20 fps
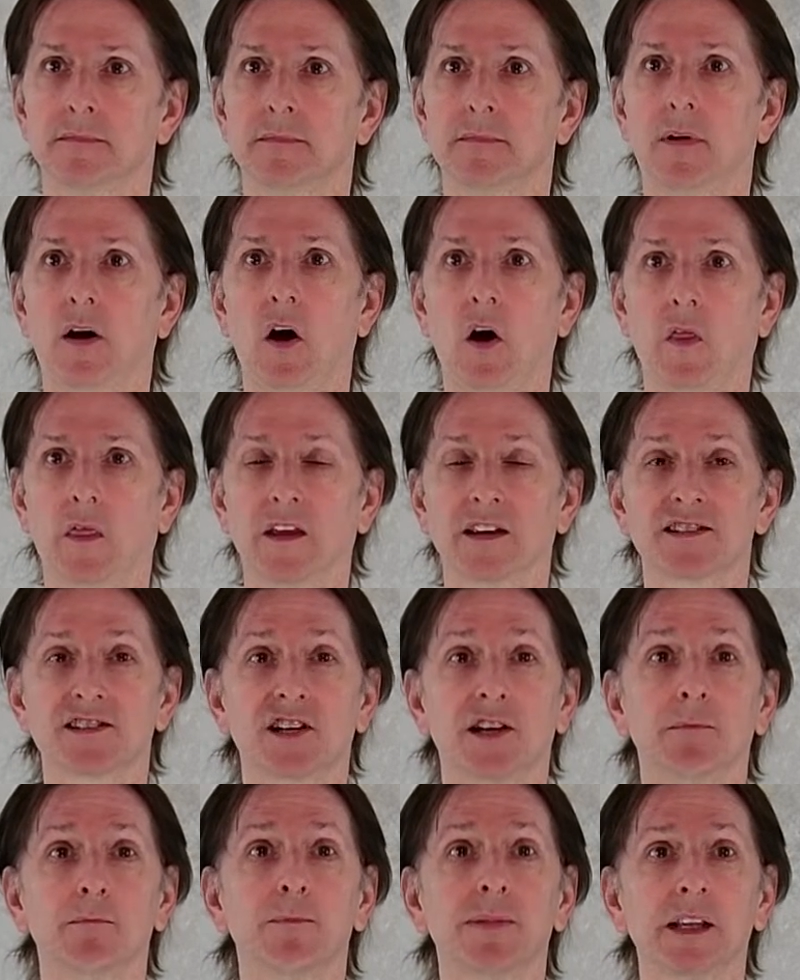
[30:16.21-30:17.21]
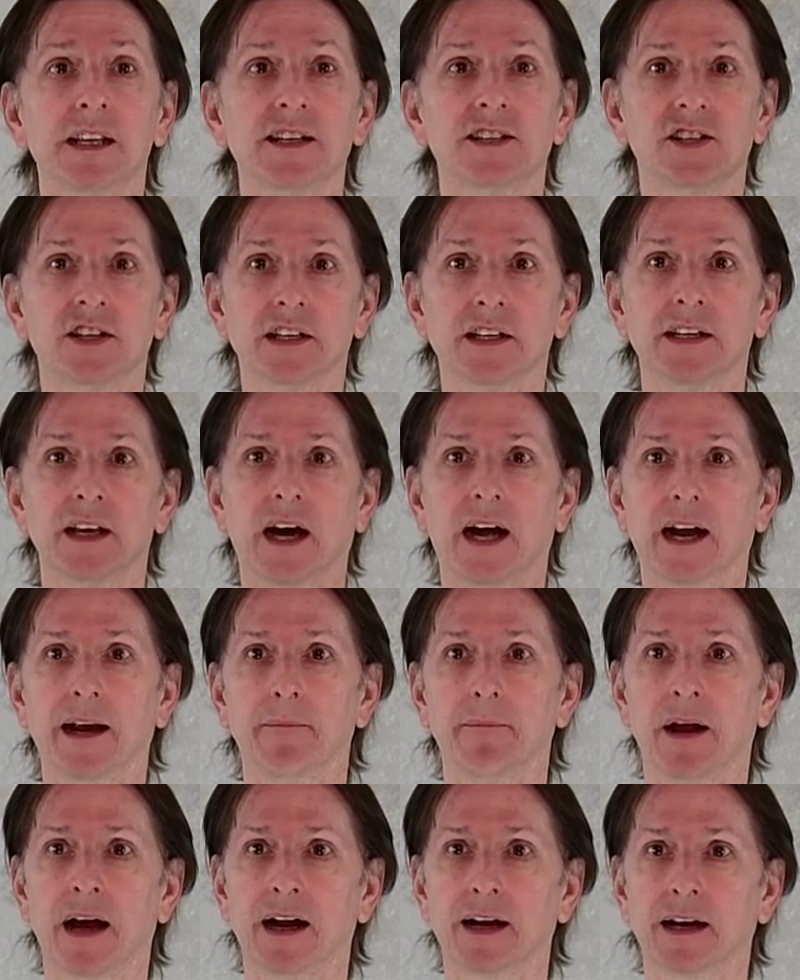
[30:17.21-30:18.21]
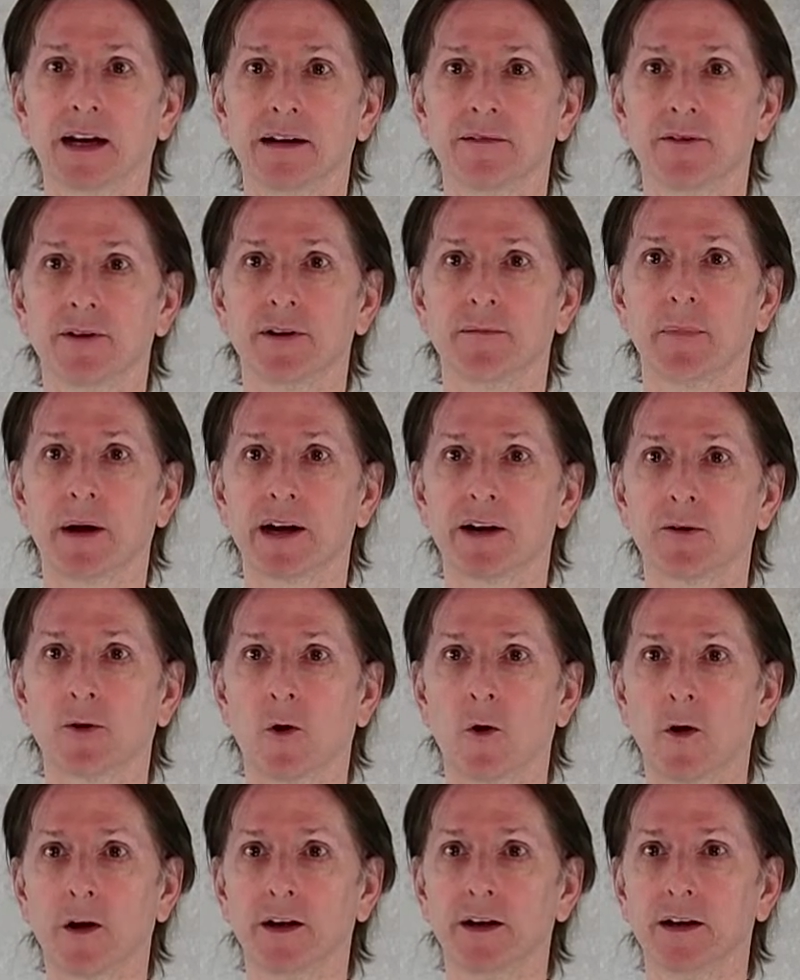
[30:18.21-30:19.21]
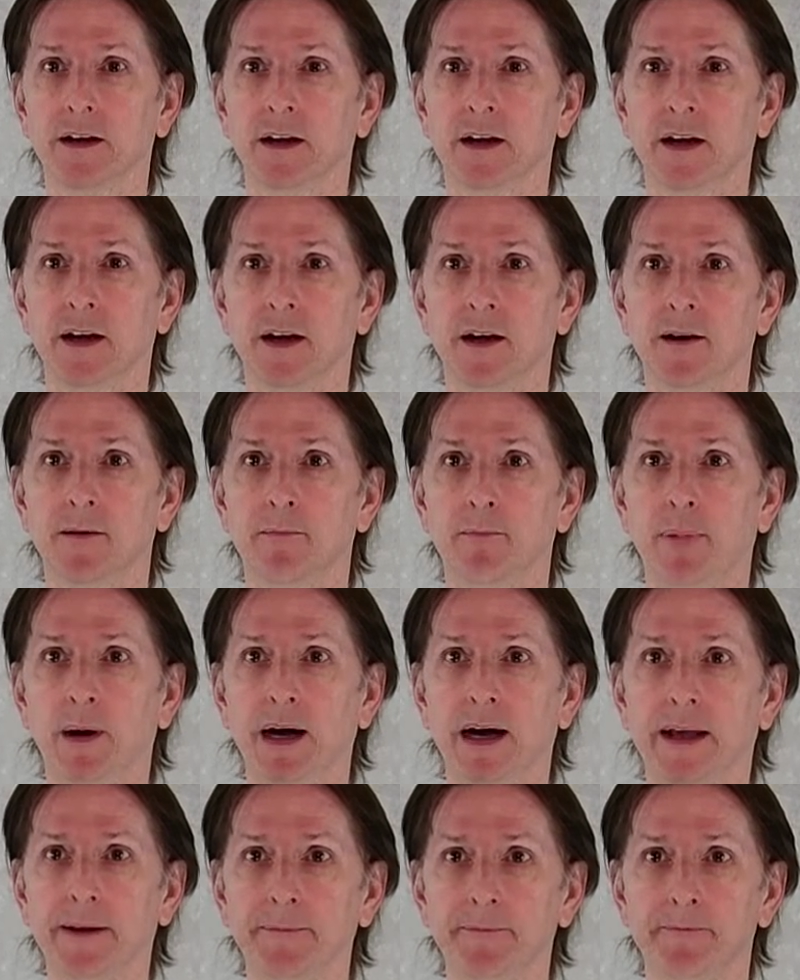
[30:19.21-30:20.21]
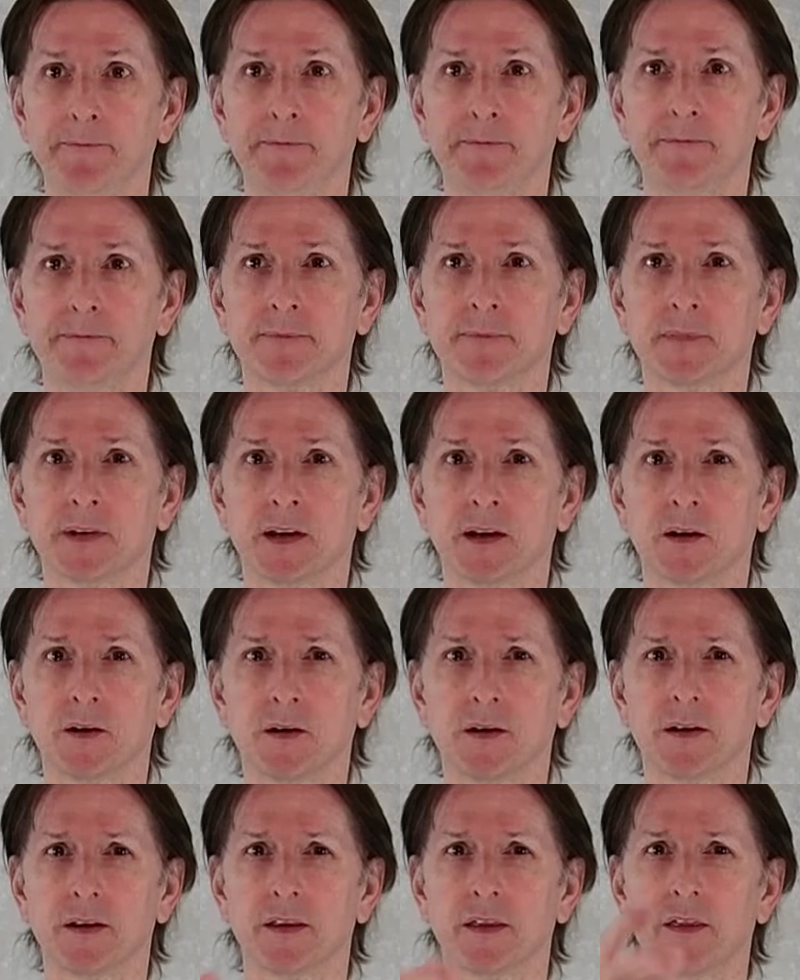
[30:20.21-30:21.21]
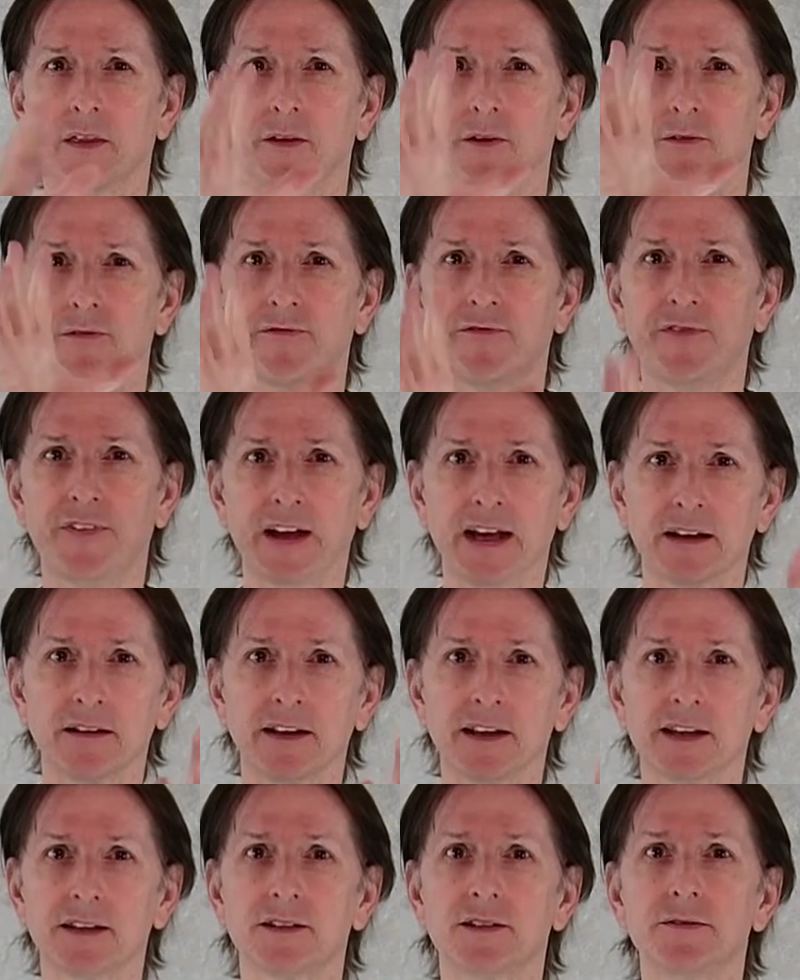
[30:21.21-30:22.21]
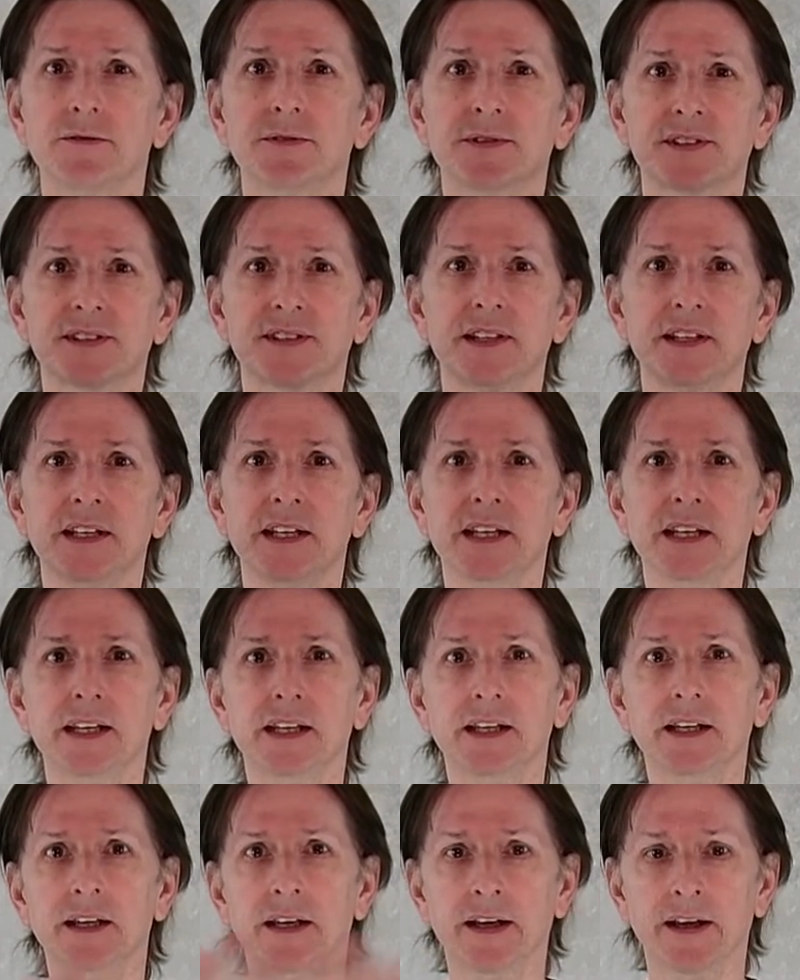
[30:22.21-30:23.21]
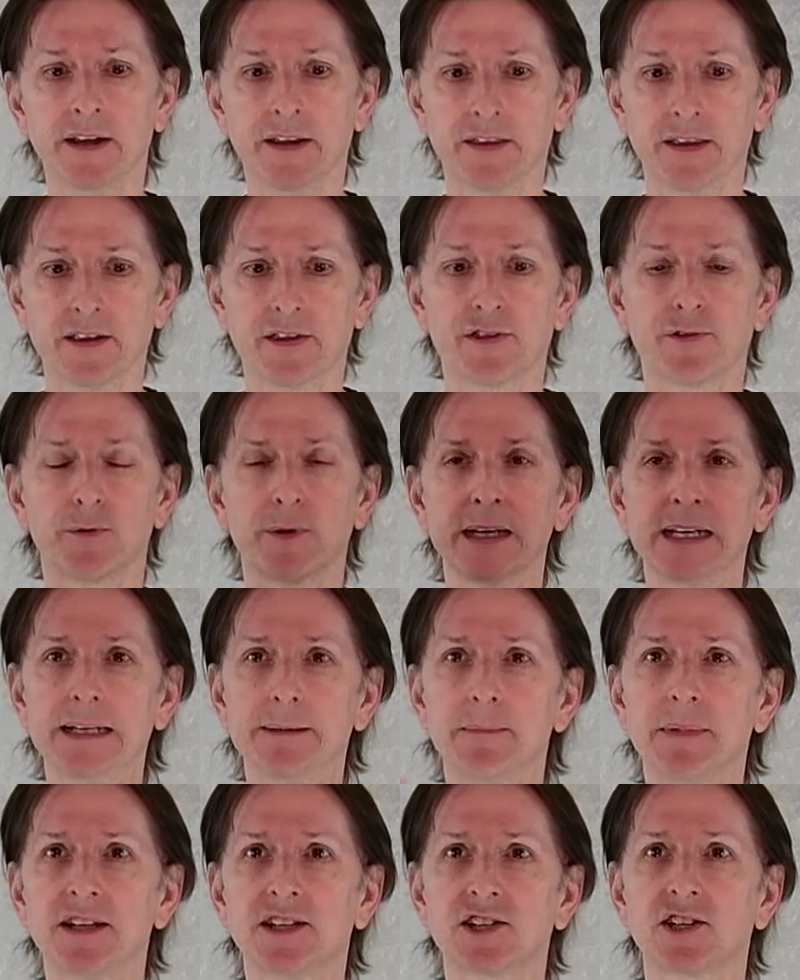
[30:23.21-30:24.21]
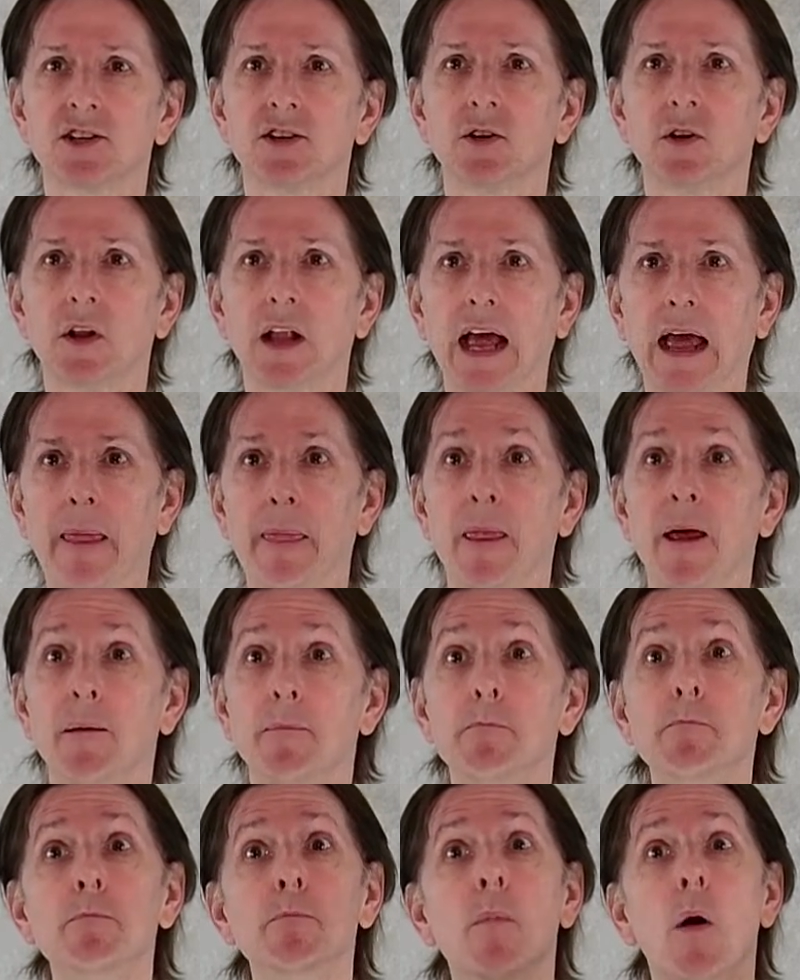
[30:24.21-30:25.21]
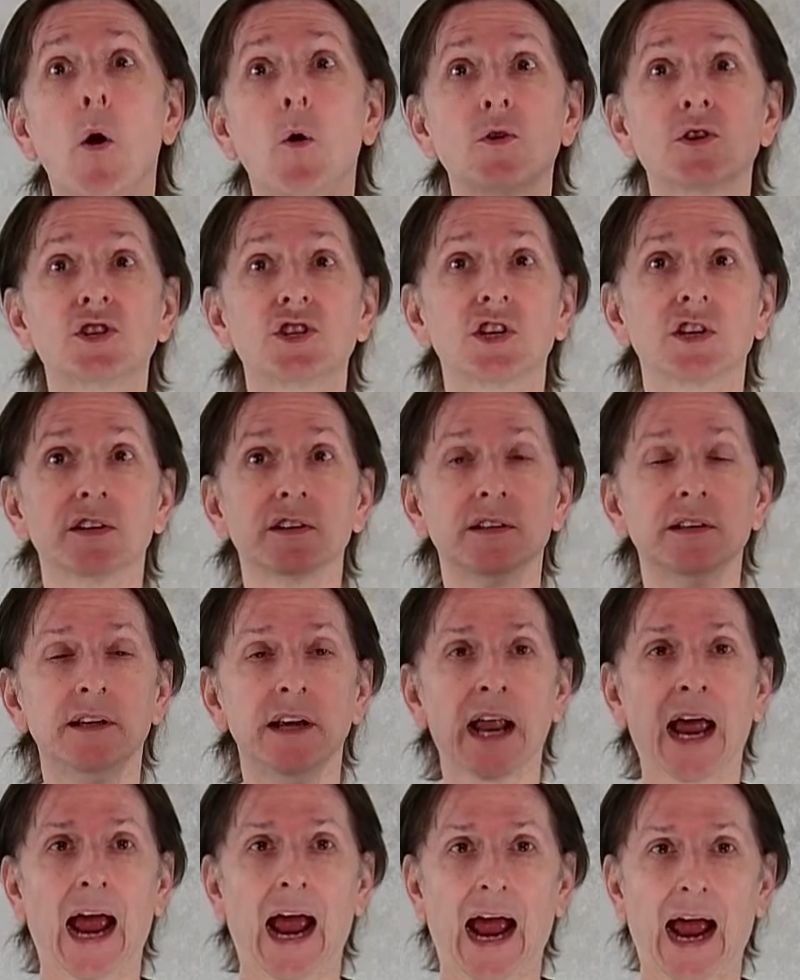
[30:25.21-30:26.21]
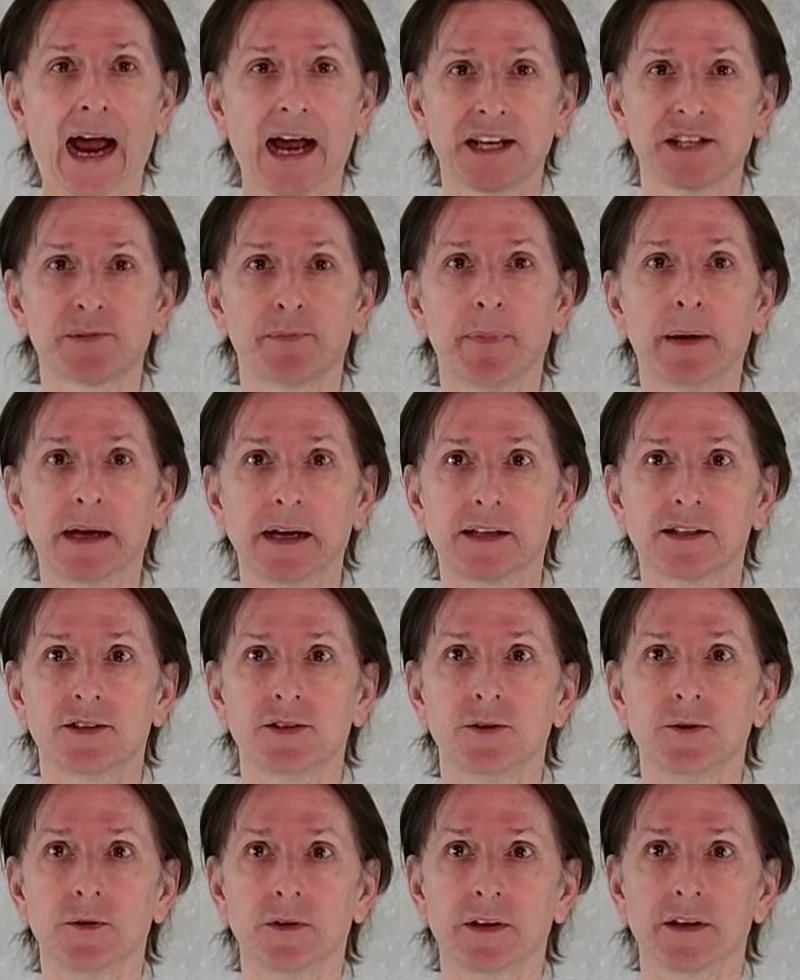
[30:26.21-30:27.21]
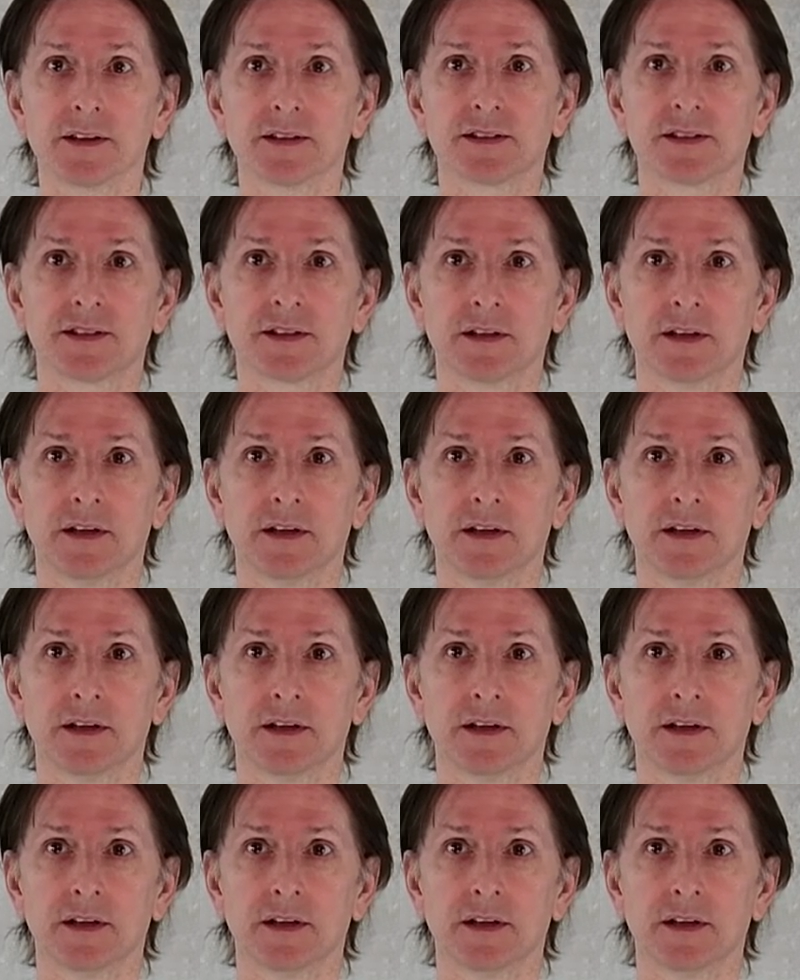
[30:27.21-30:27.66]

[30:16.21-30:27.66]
on this completion, I am not covering my groin. But they're failing to see the three-dimensional and the motion aspect to this.